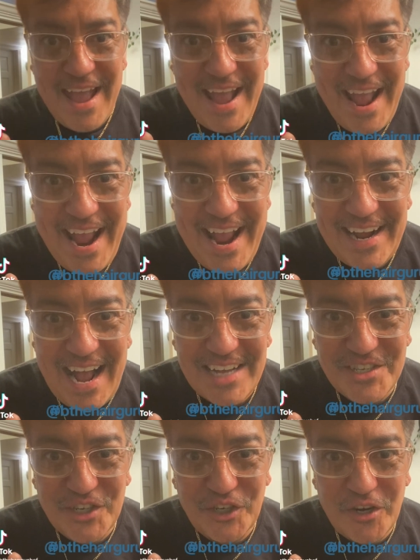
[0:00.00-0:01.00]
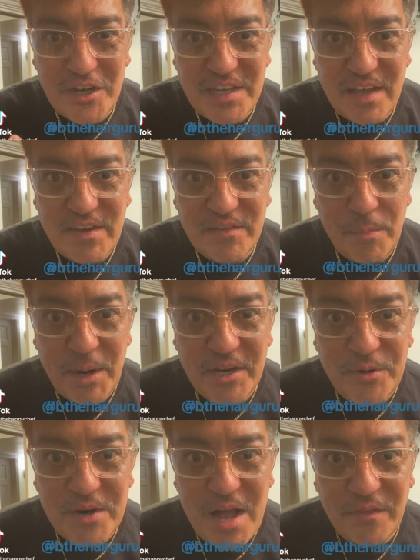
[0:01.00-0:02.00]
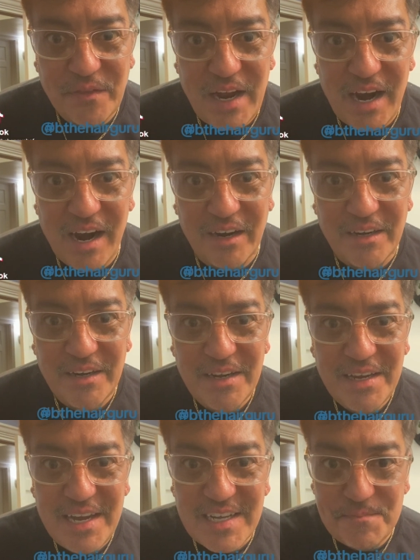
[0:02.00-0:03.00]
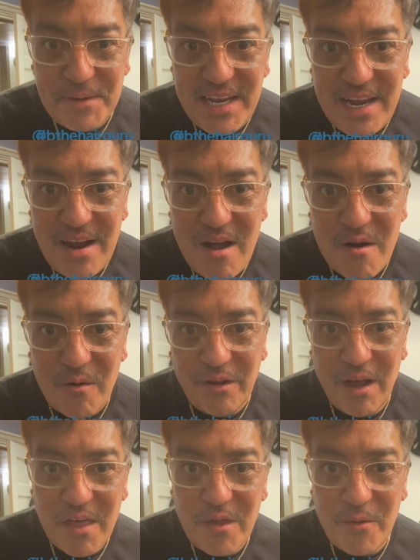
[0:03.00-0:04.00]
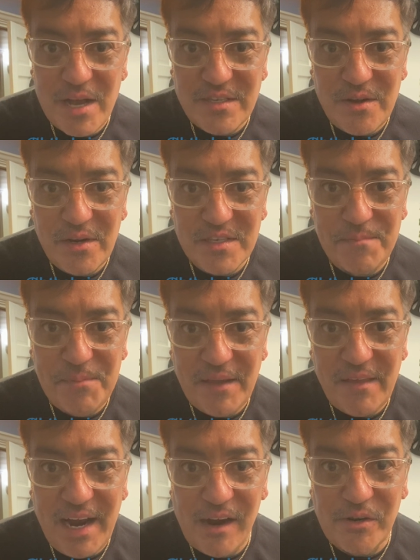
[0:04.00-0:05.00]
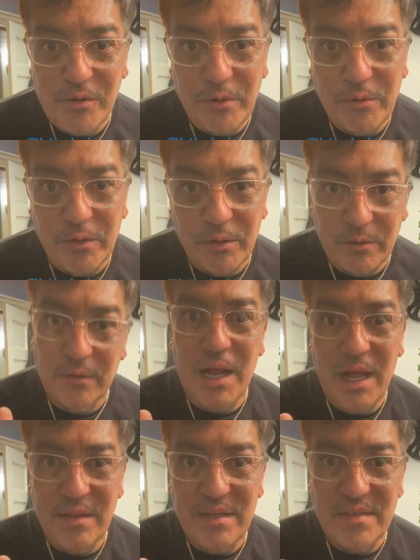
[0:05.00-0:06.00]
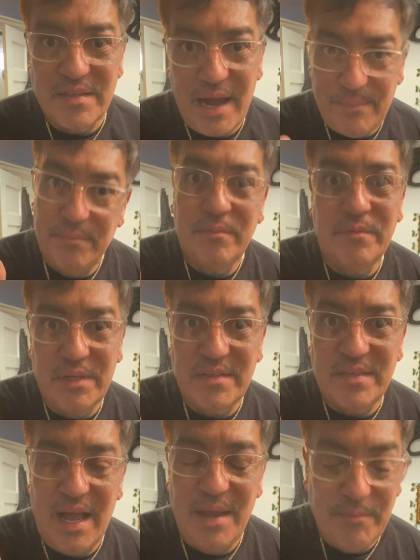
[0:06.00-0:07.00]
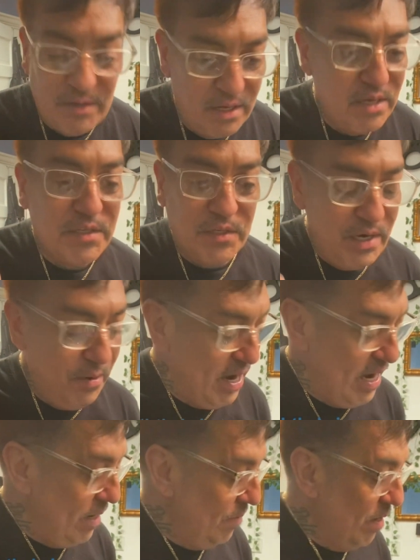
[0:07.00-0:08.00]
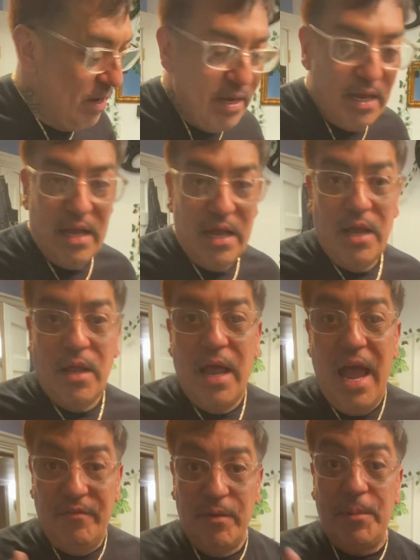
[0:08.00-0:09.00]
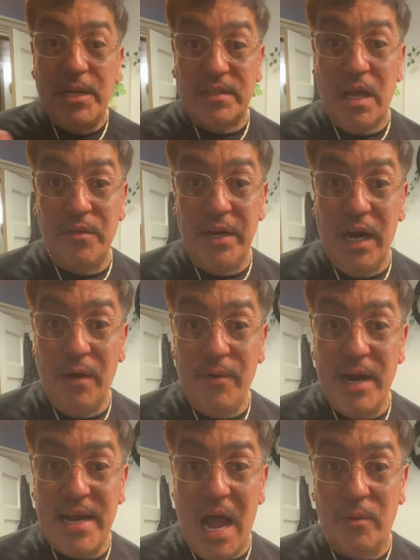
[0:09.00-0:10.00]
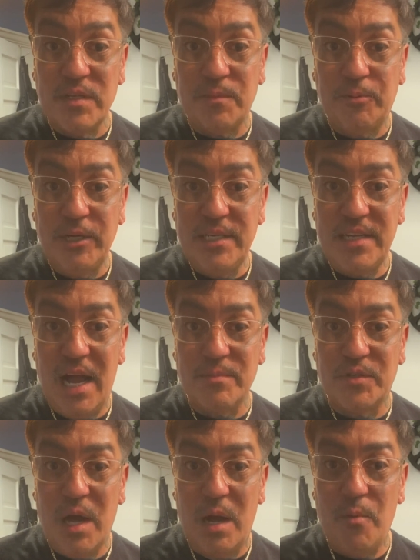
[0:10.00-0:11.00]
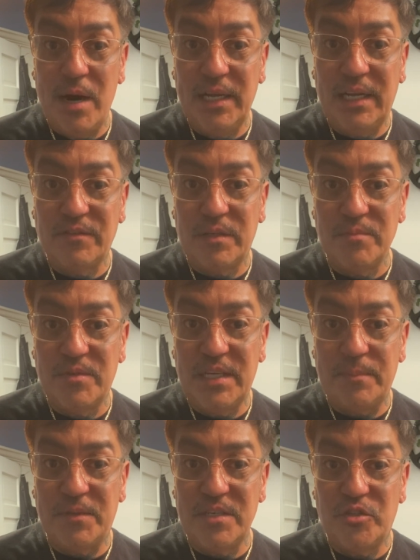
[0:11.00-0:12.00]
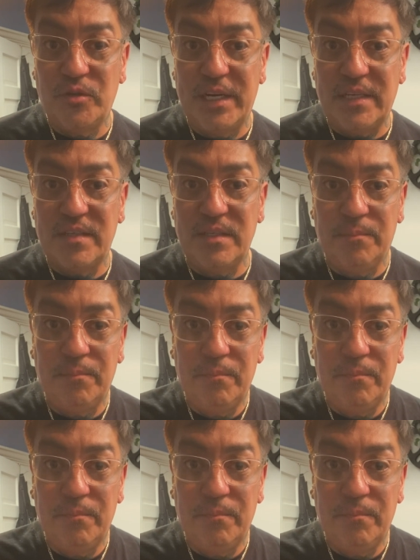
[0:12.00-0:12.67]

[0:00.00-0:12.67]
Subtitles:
Hey guys and girls, how's everybody doing out there? It's Benito, otherwise known as Be the Hair Guru on this app this time. So anyway, everybody's cutting their hair right now. It's springtime, so I wanted to give some tips and tricks and